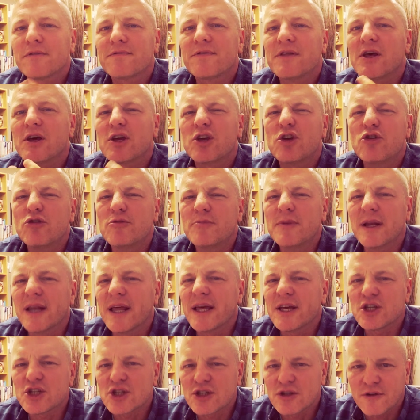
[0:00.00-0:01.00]
of the
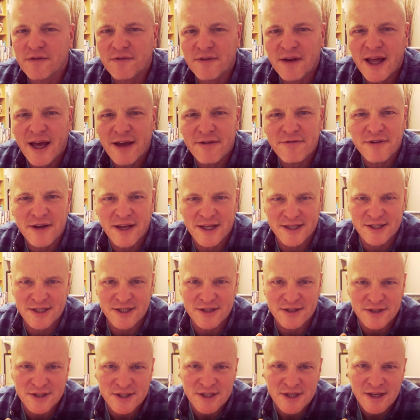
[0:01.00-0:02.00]
accumulation of life
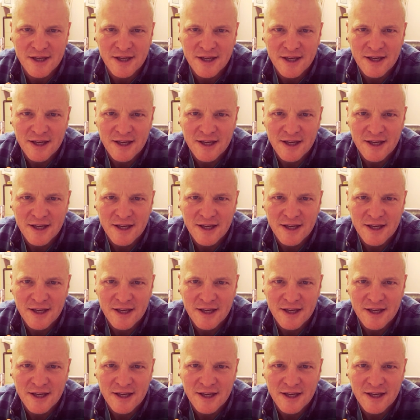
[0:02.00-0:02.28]
lessons.